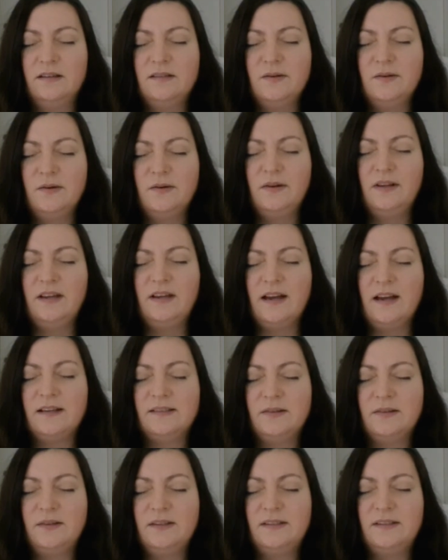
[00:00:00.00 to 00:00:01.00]
So yeah,
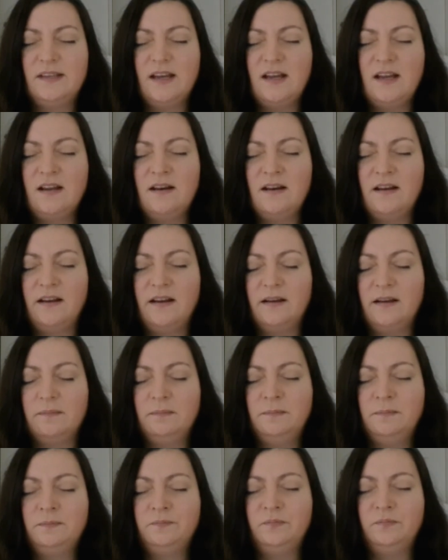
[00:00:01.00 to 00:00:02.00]
so he's saying like
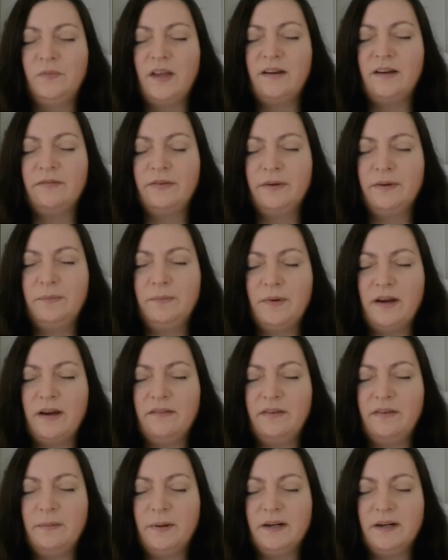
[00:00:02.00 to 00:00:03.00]

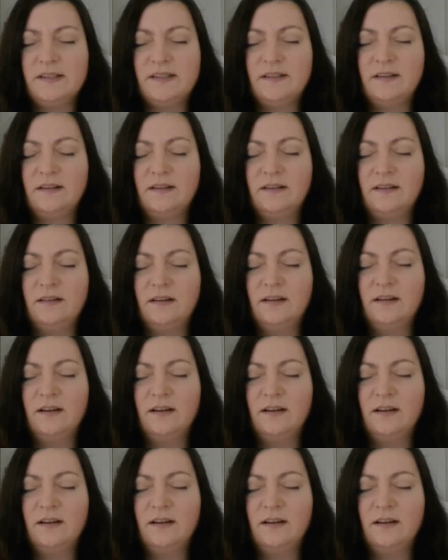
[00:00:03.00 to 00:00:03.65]
every person